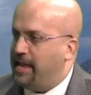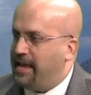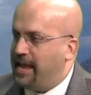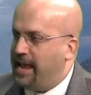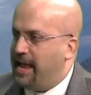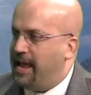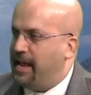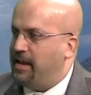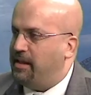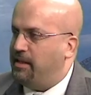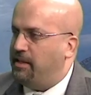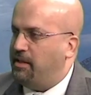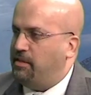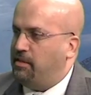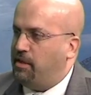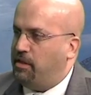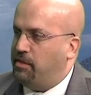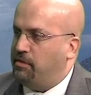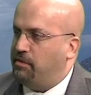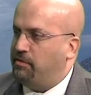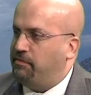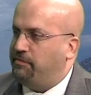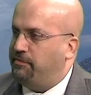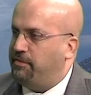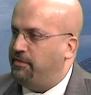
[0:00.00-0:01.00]
added
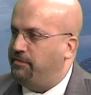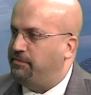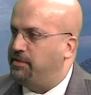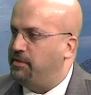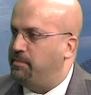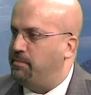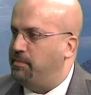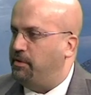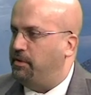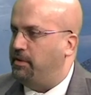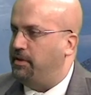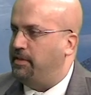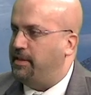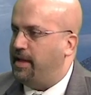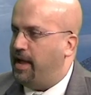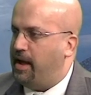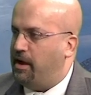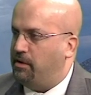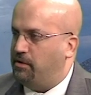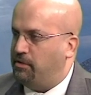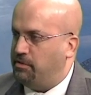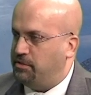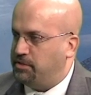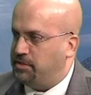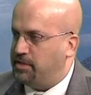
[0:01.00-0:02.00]
another $50 million
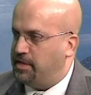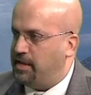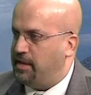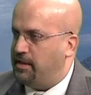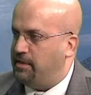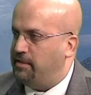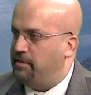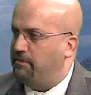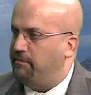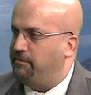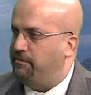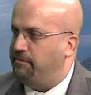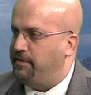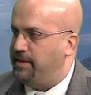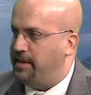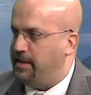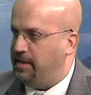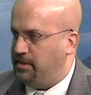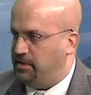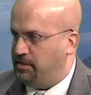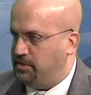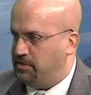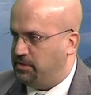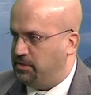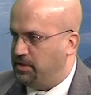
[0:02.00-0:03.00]
in
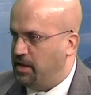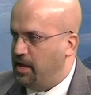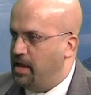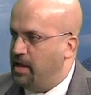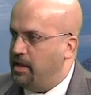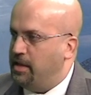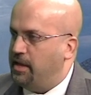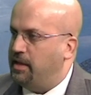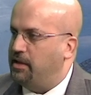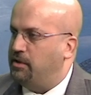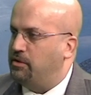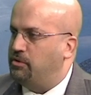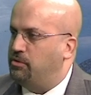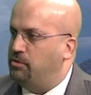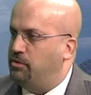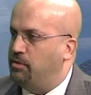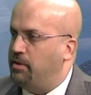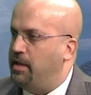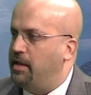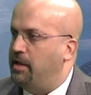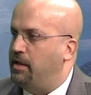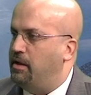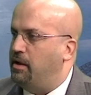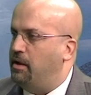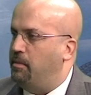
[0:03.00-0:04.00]
fees,
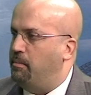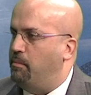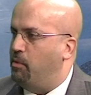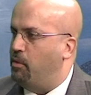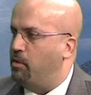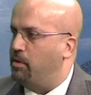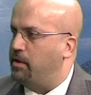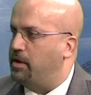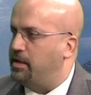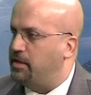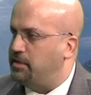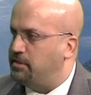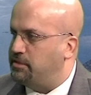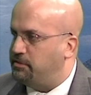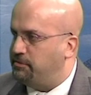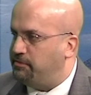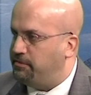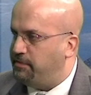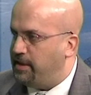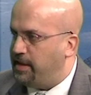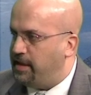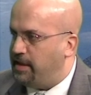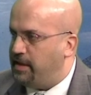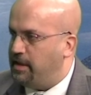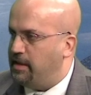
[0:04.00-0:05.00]
including a mortgage
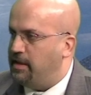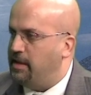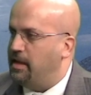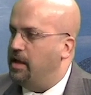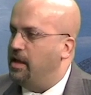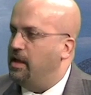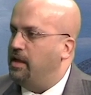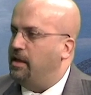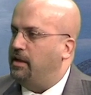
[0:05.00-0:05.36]
fee,